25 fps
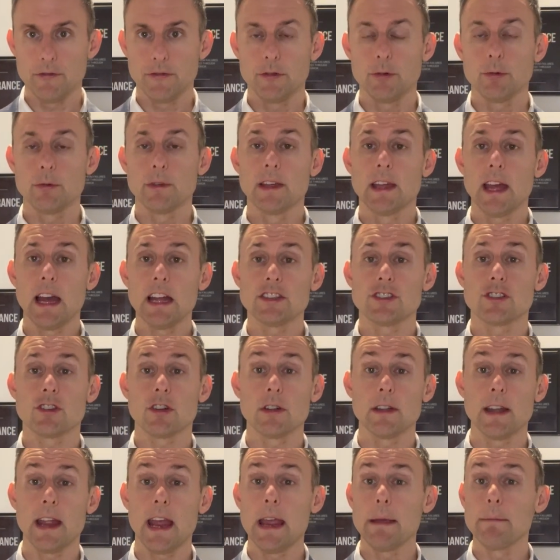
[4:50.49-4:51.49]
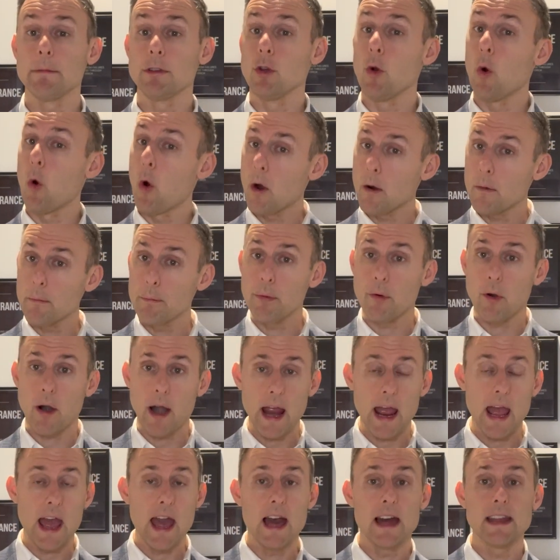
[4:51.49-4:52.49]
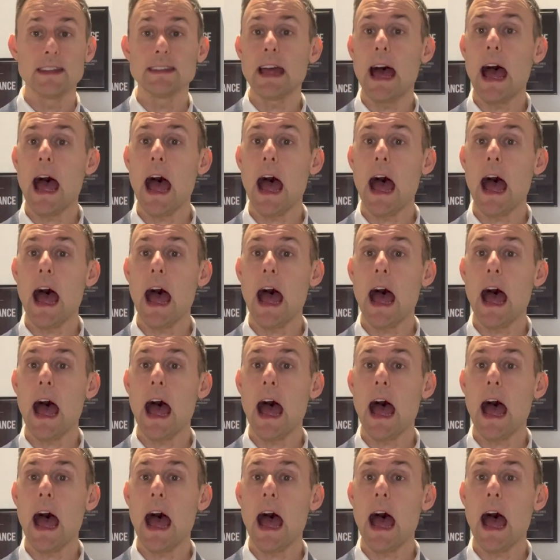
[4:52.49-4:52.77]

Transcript: to get your name, your brand